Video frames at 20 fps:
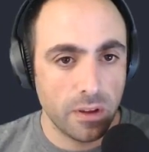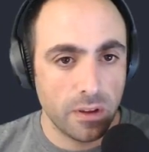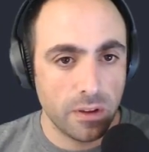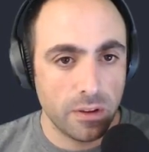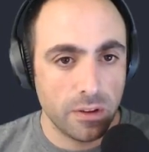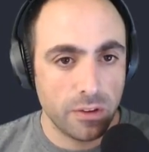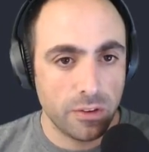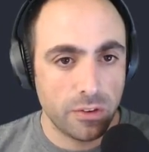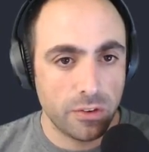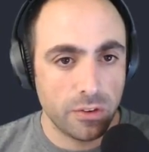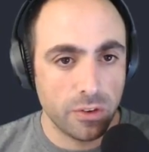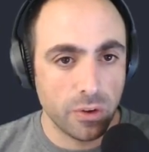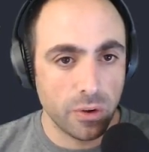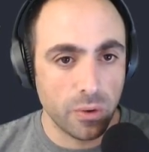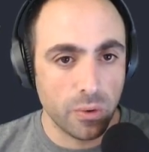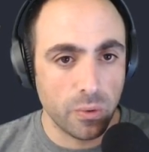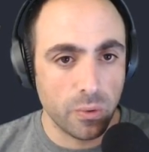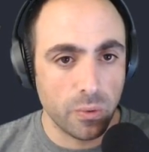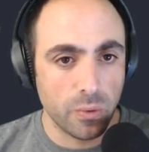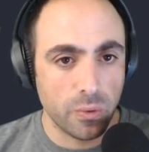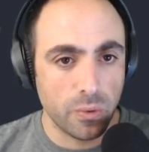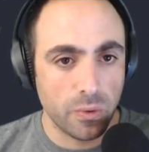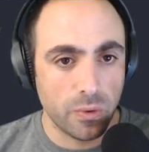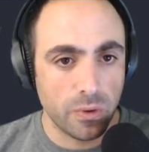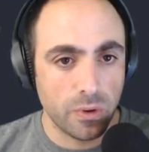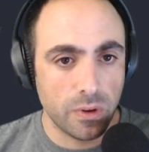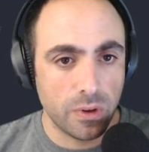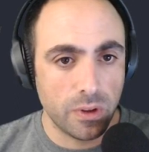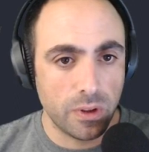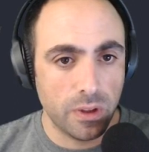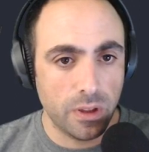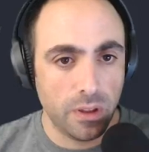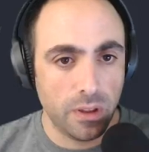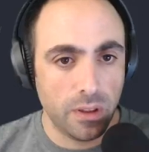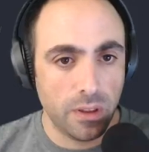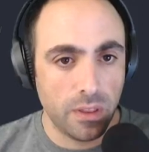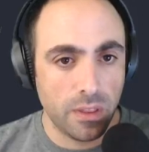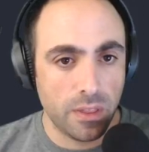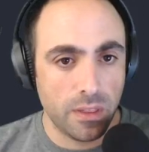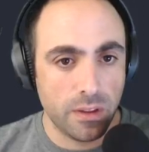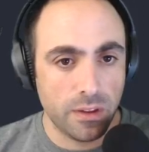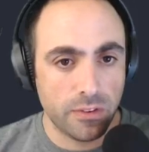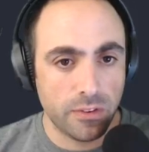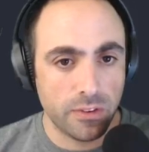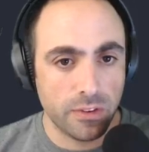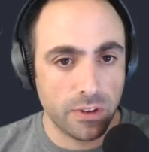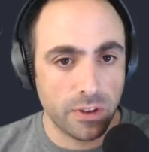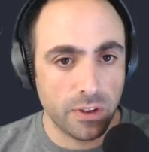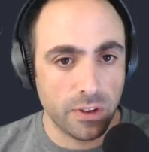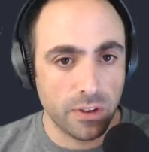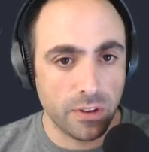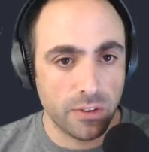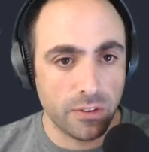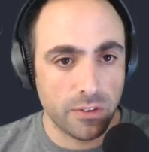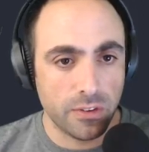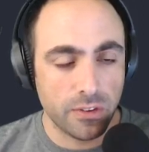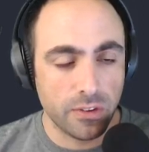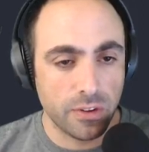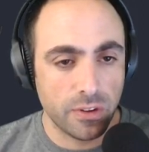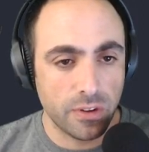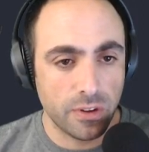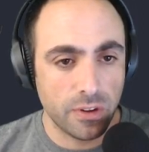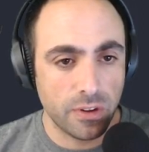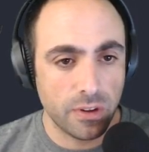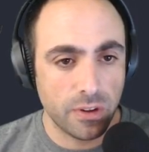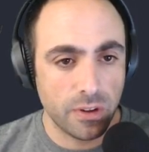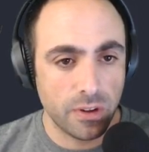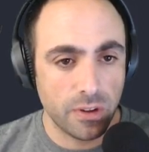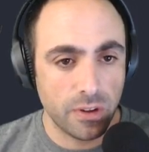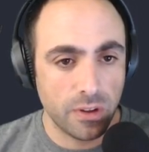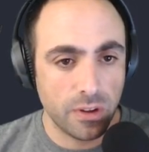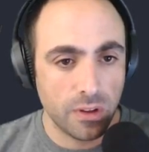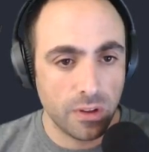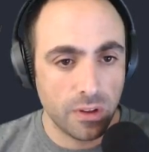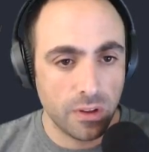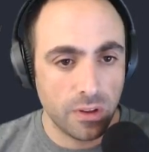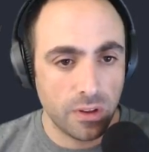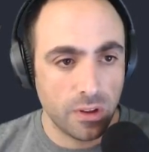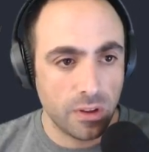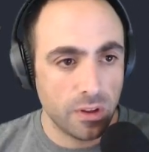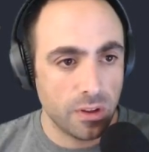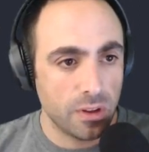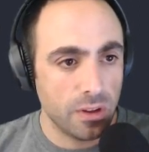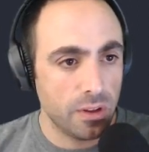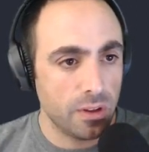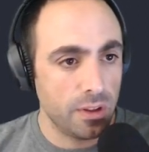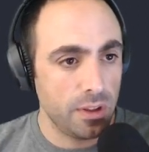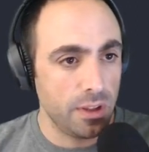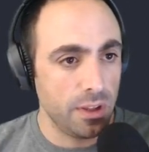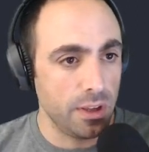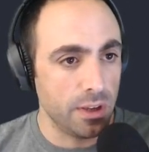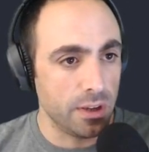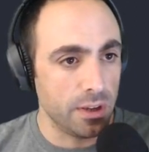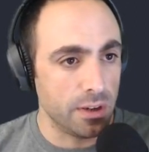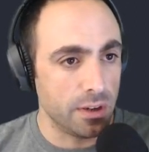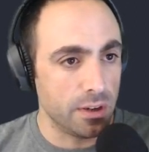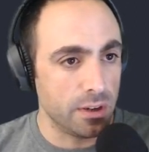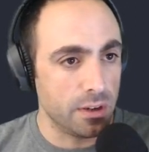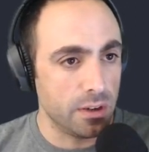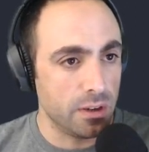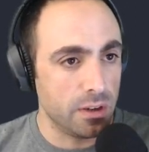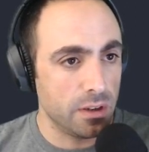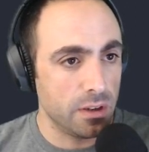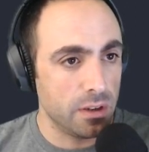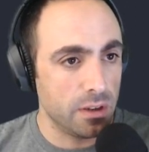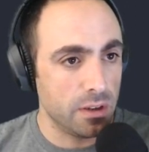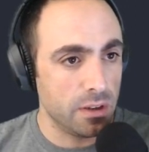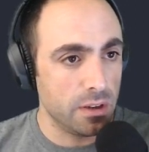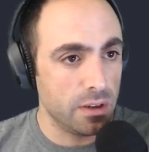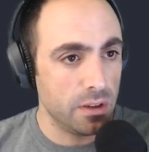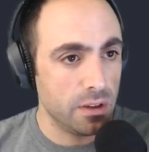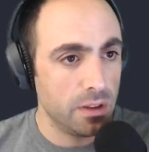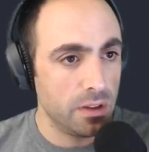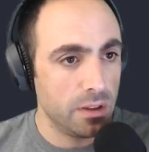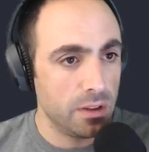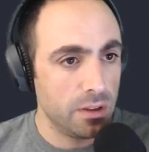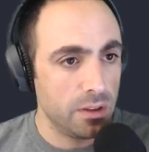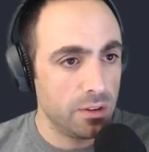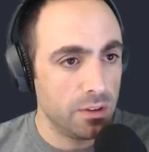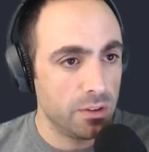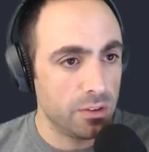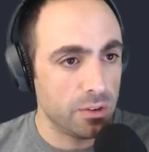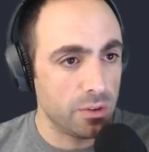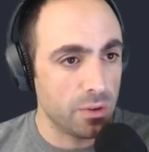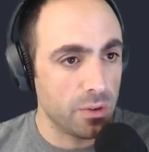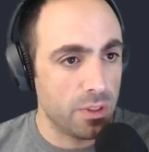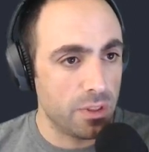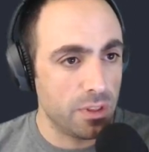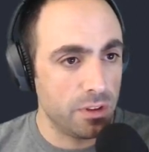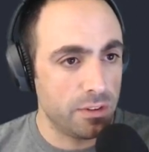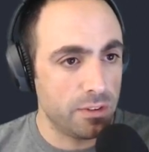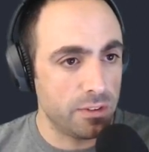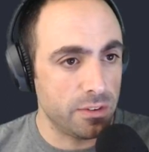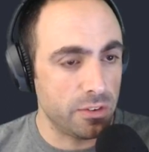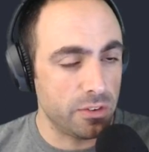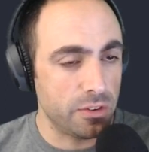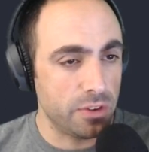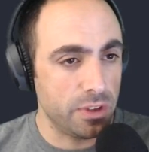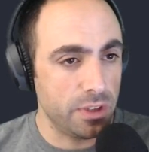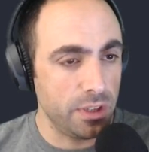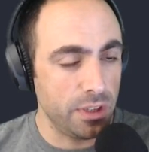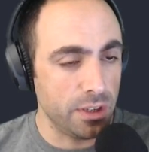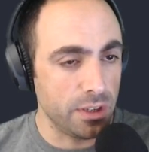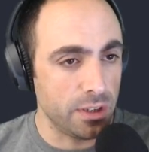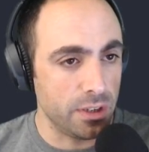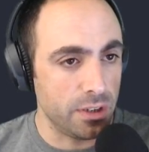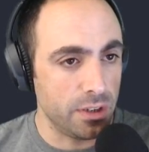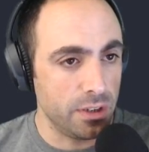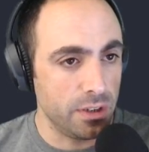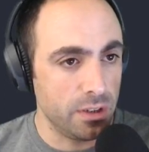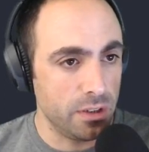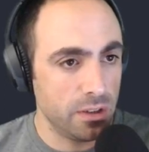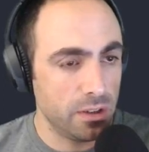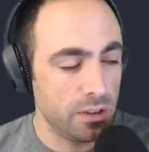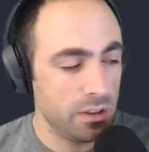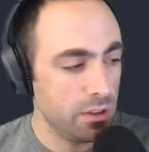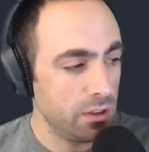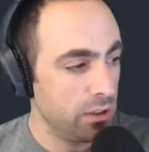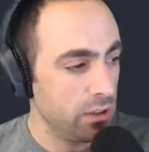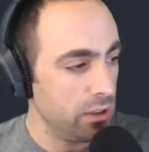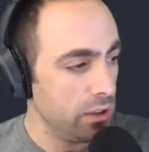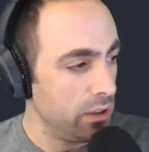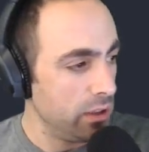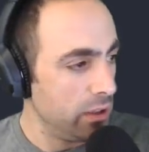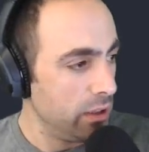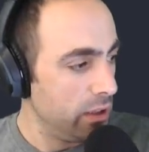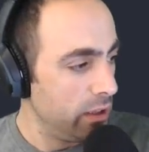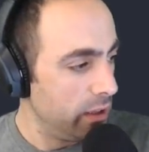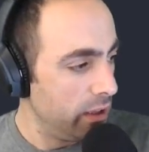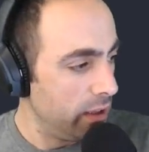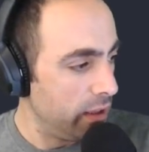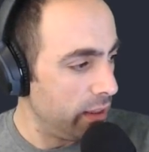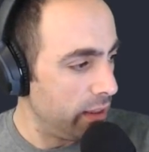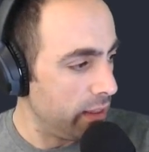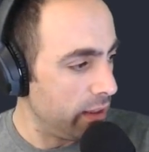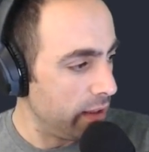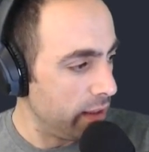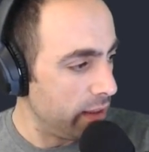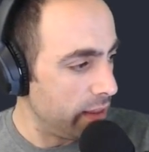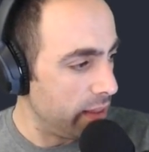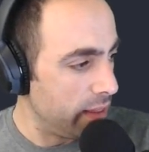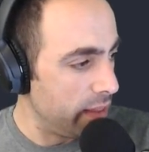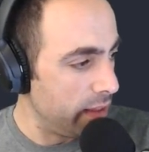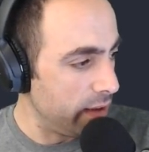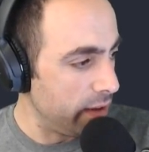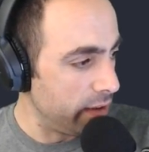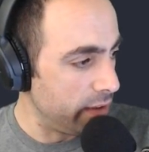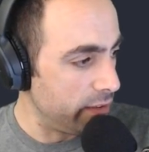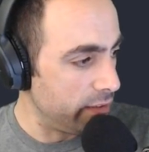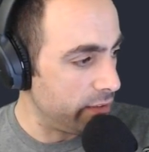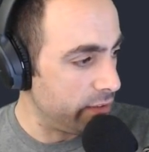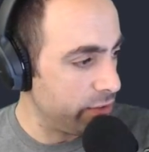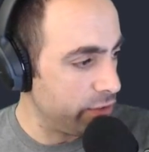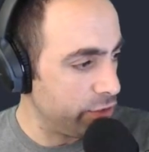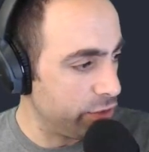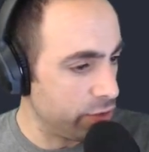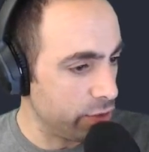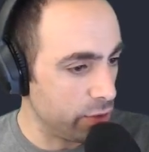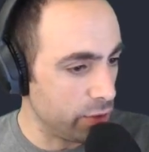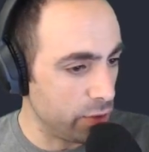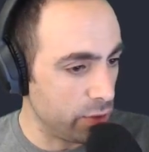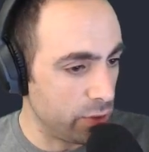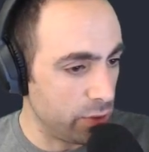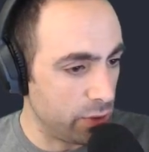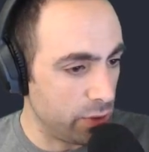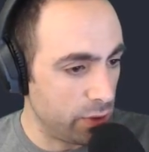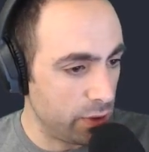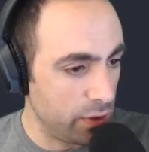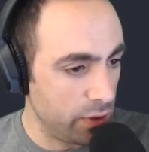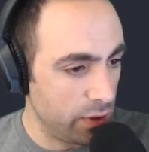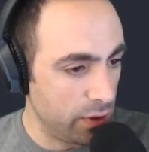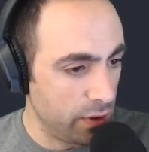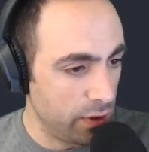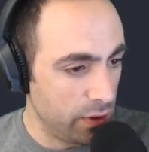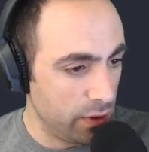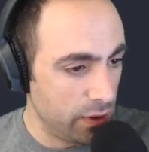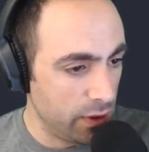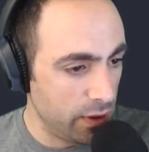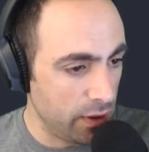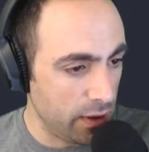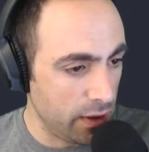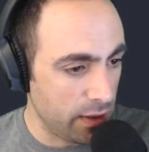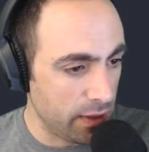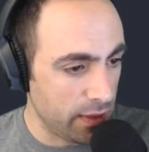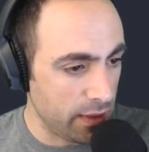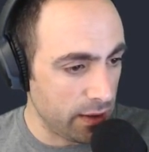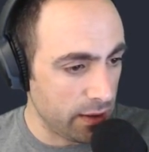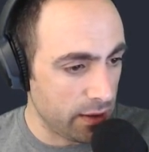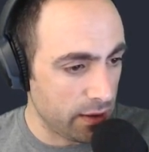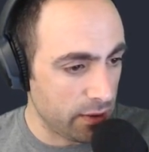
So this is here. So this is here. And then this should, I think,